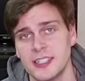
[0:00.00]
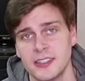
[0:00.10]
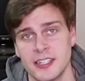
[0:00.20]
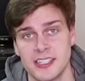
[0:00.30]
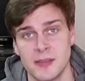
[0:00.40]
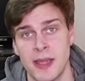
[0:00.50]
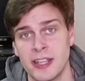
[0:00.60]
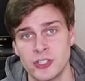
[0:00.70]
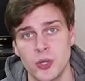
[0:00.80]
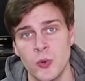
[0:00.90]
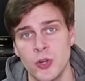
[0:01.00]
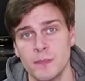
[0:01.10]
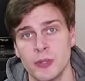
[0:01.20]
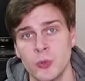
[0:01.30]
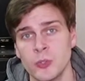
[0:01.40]
that it's a major chord,
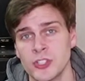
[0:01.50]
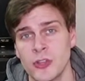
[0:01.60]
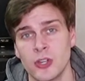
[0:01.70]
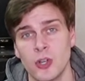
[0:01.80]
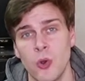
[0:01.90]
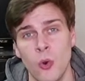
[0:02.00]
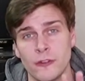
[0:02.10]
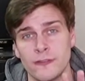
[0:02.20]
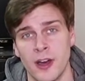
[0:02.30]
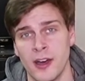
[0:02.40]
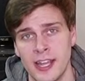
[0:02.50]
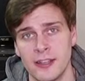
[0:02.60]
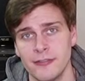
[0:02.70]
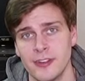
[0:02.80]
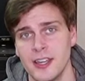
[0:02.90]
but also that chord 5,
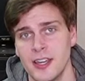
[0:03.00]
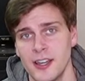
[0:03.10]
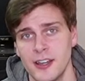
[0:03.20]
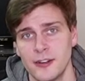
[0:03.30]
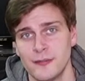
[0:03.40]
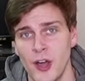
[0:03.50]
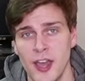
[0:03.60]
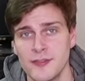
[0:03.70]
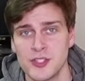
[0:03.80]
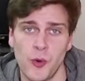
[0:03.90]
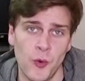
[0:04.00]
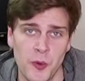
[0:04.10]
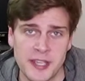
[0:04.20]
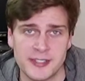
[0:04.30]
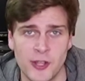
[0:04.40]
5s are
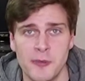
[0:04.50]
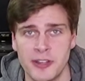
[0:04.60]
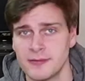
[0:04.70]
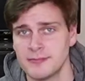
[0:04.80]
always dominant.